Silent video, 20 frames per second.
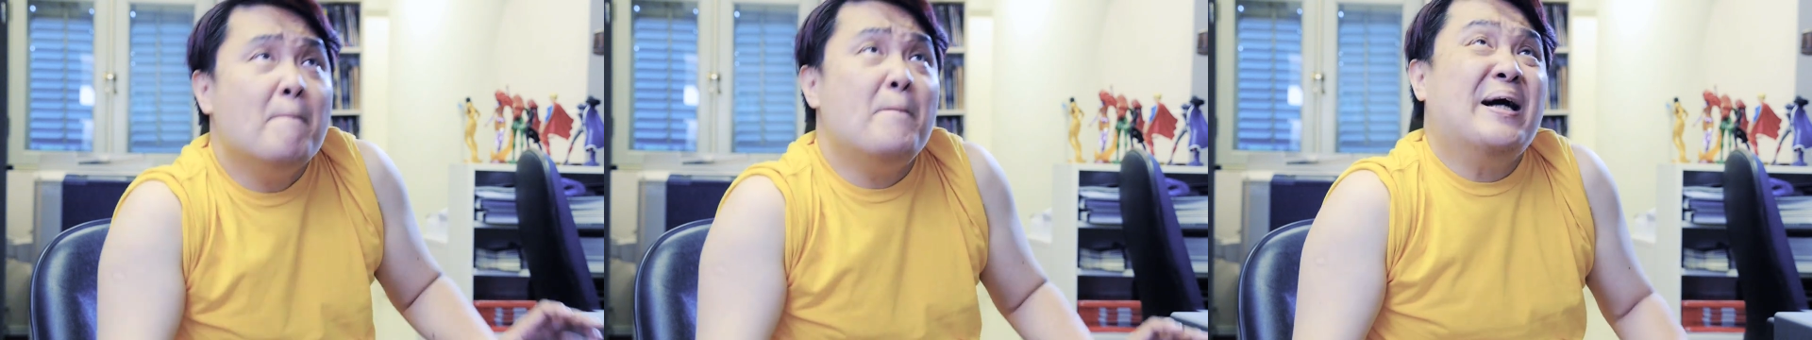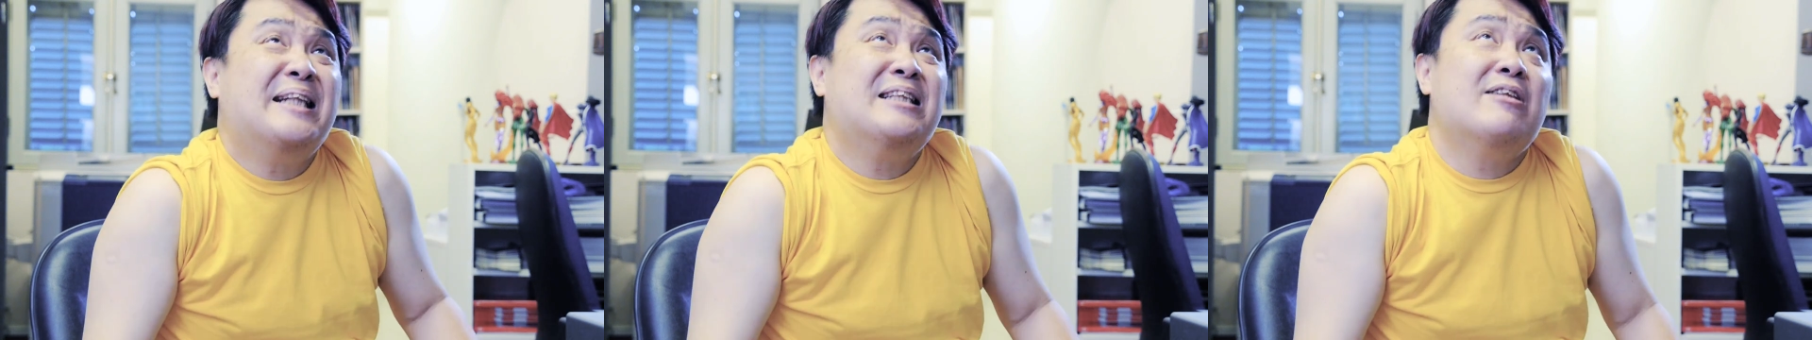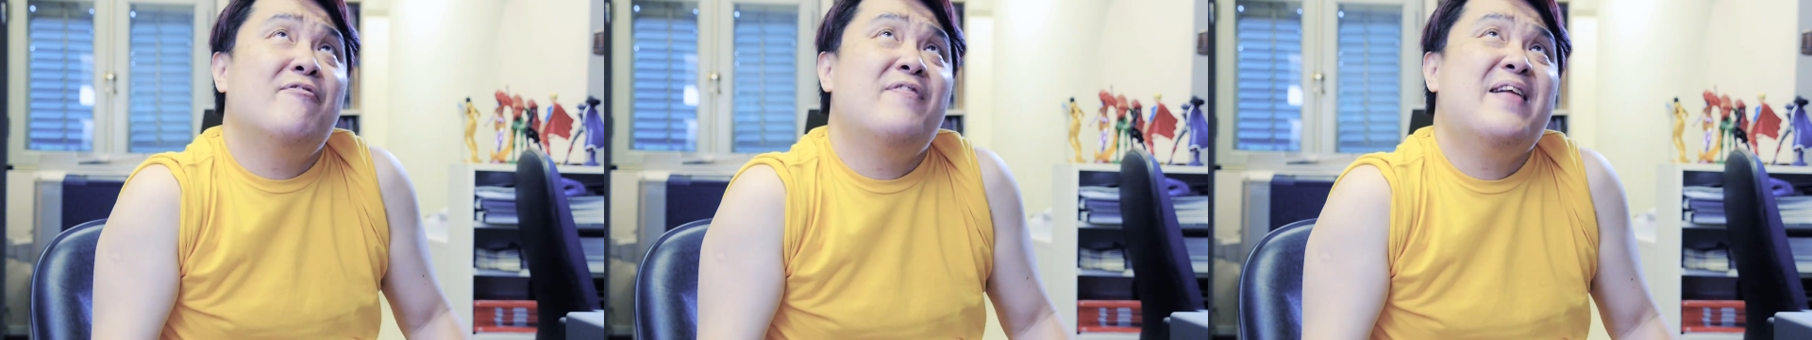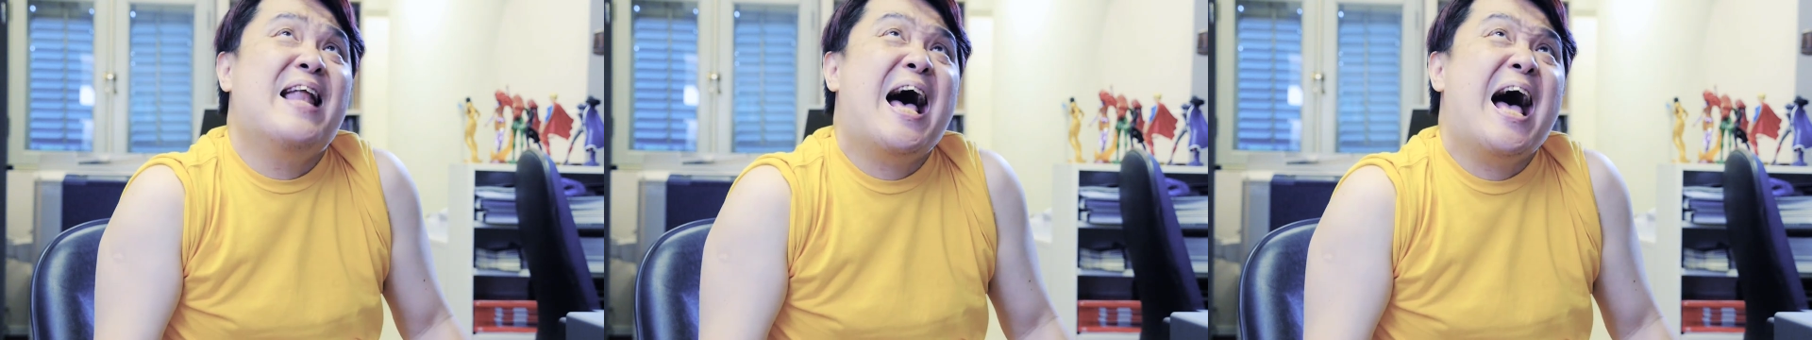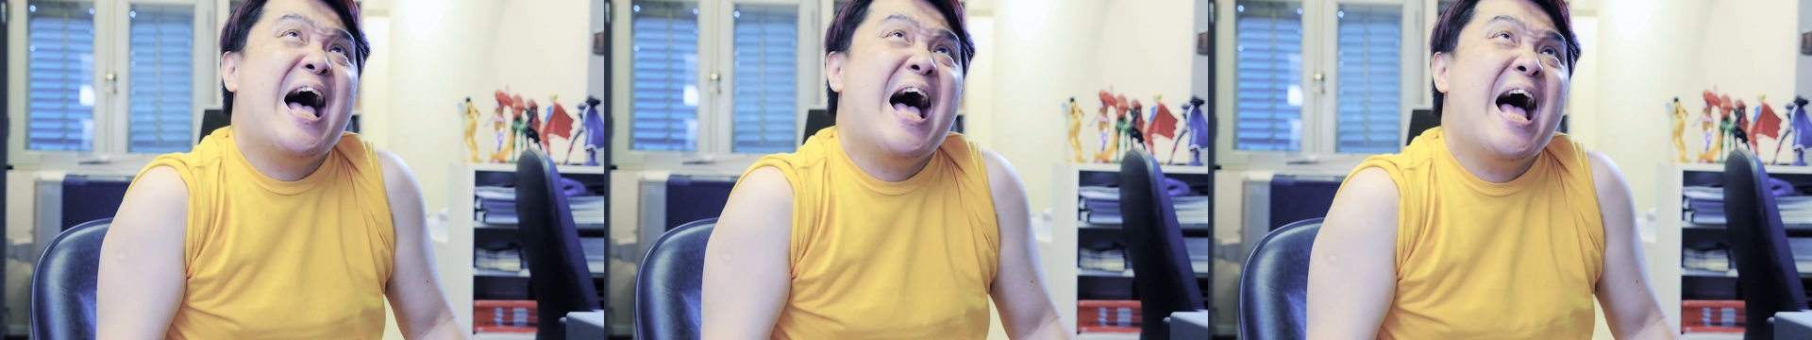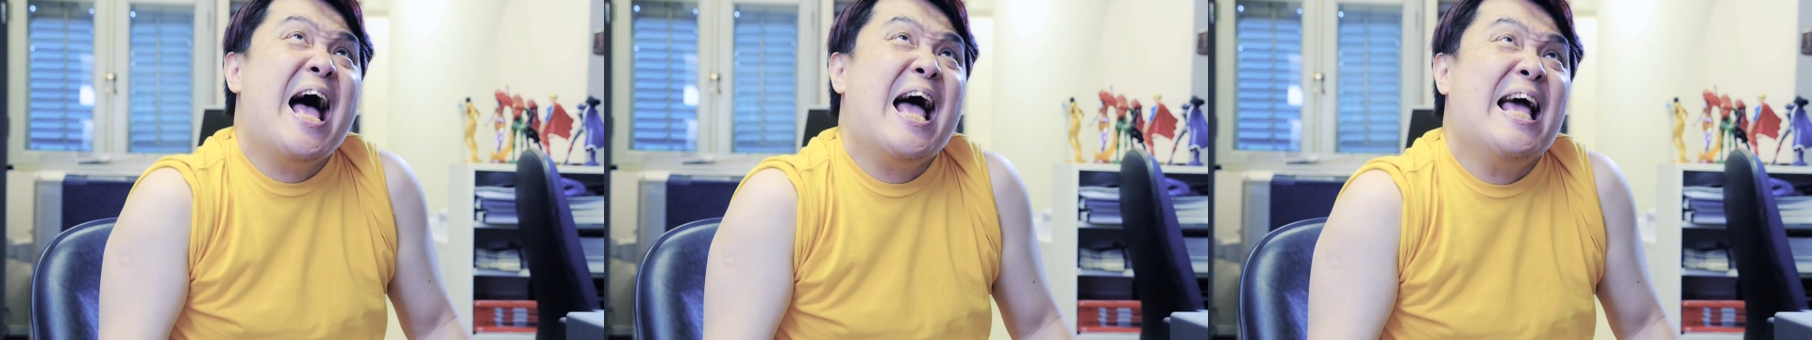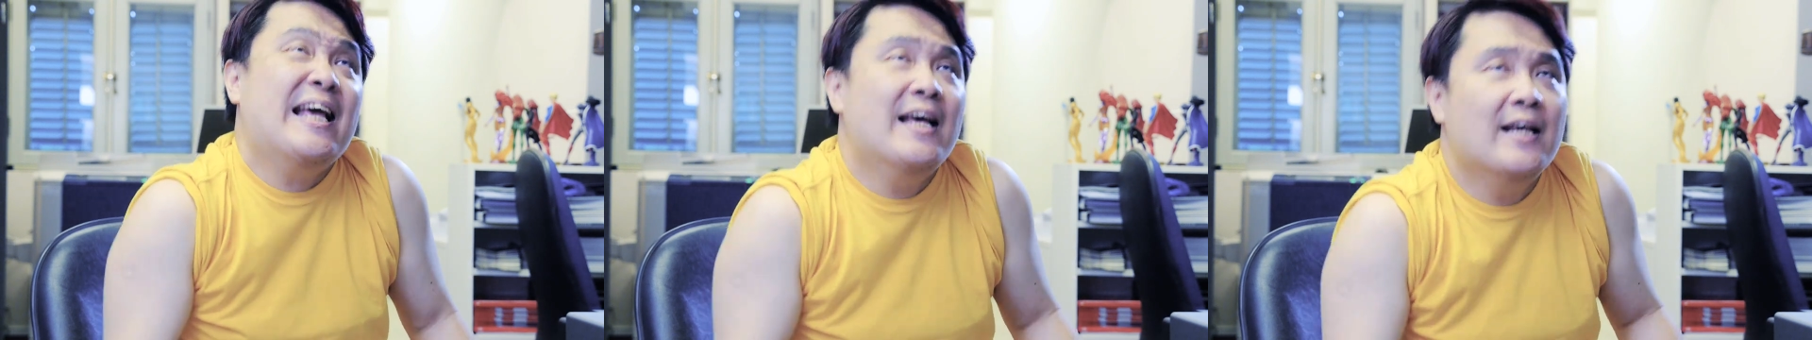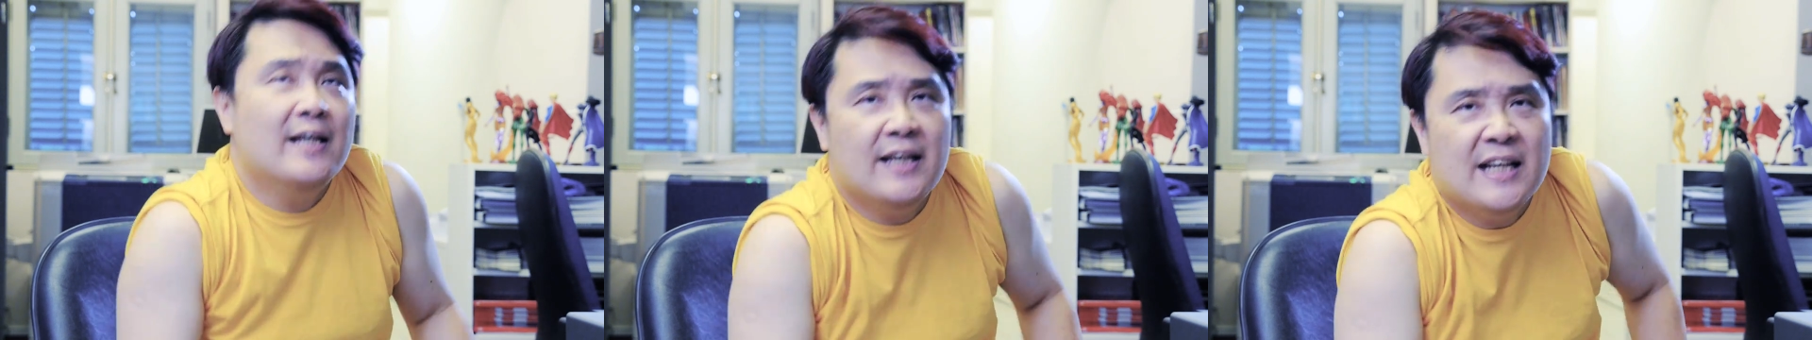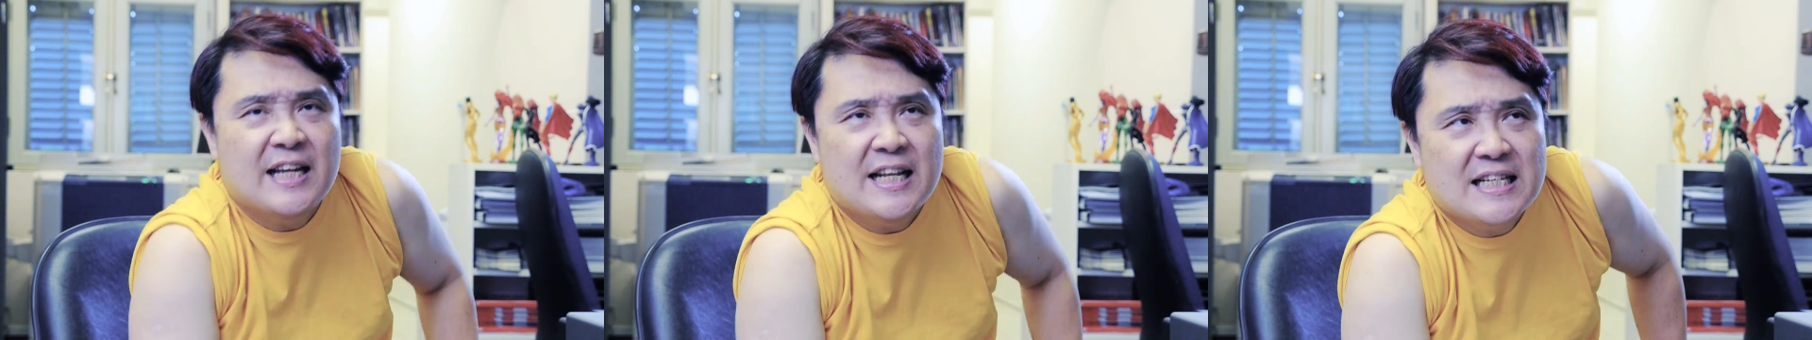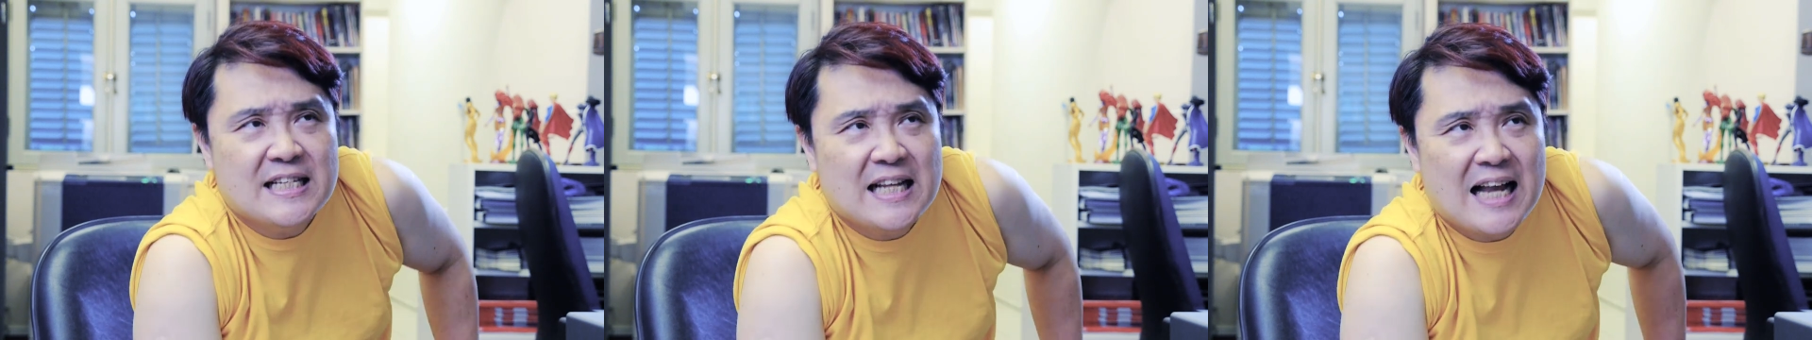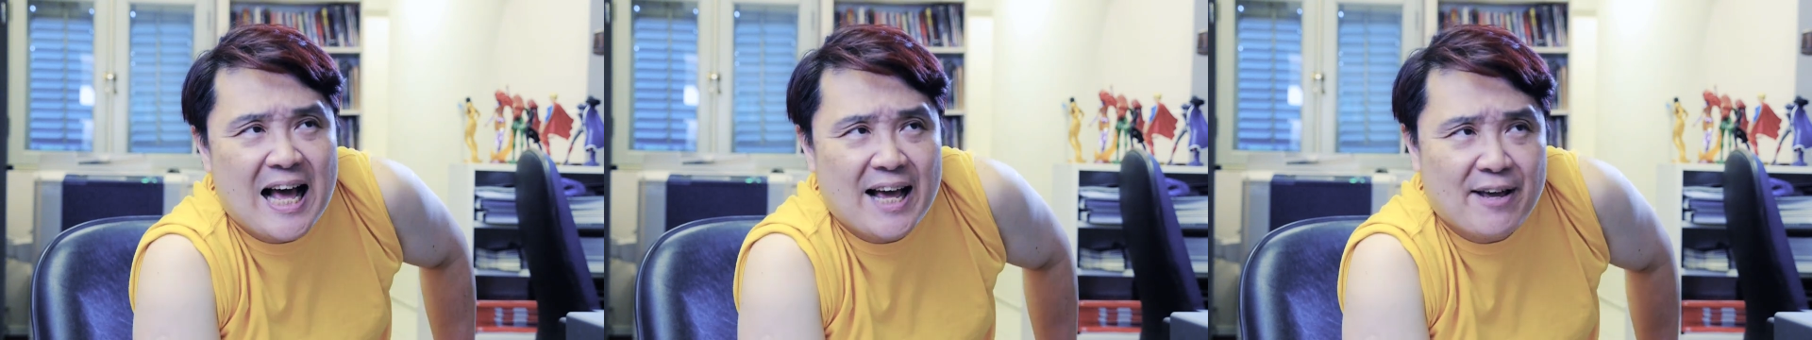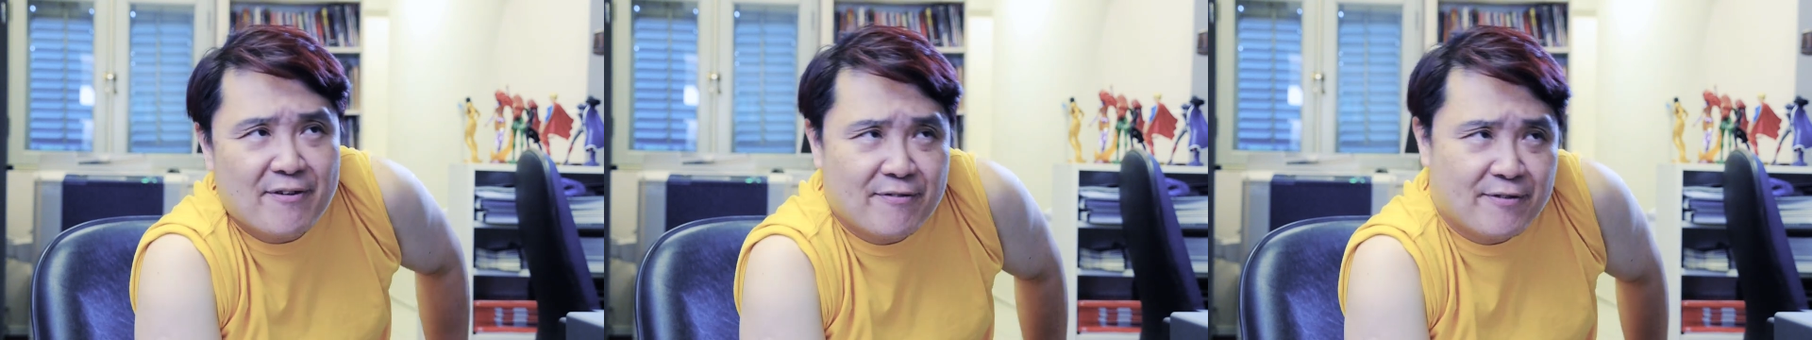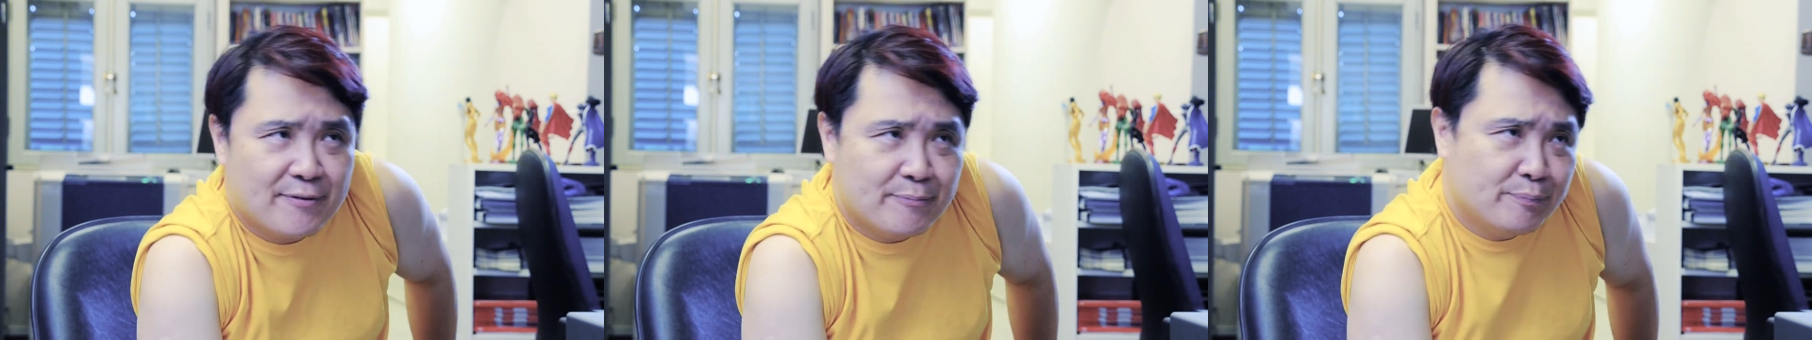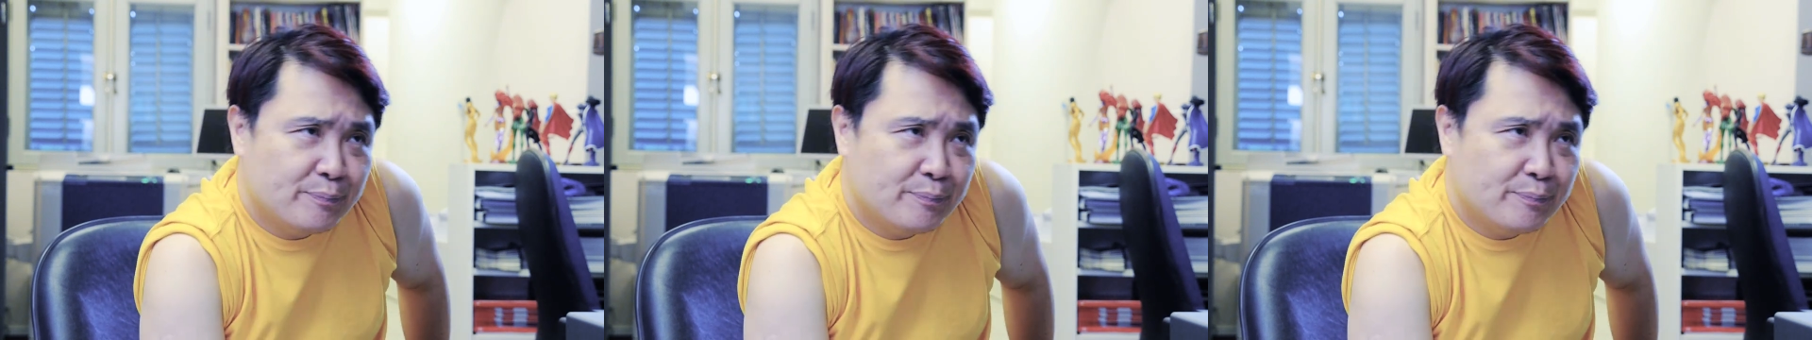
butterfly in his life.